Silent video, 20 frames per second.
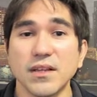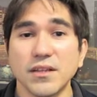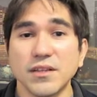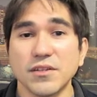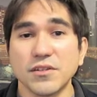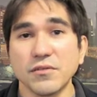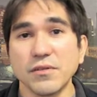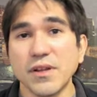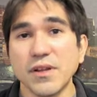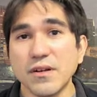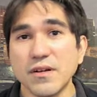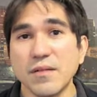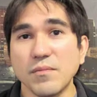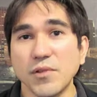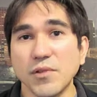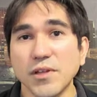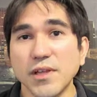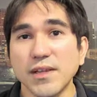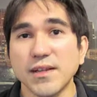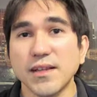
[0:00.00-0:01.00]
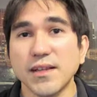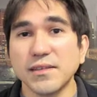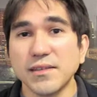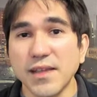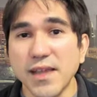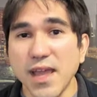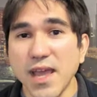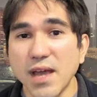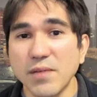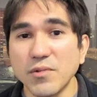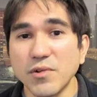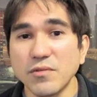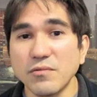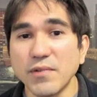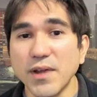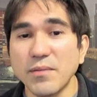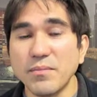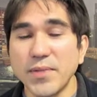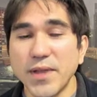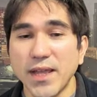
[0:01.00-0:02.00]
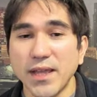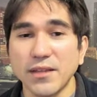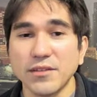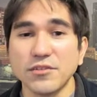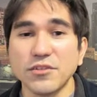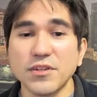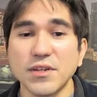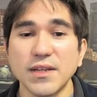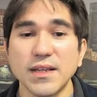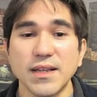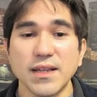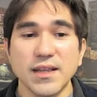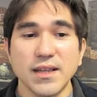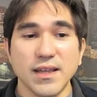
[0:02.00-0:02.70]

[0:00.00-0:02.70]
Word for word: So here I'm looking at the Haml web page,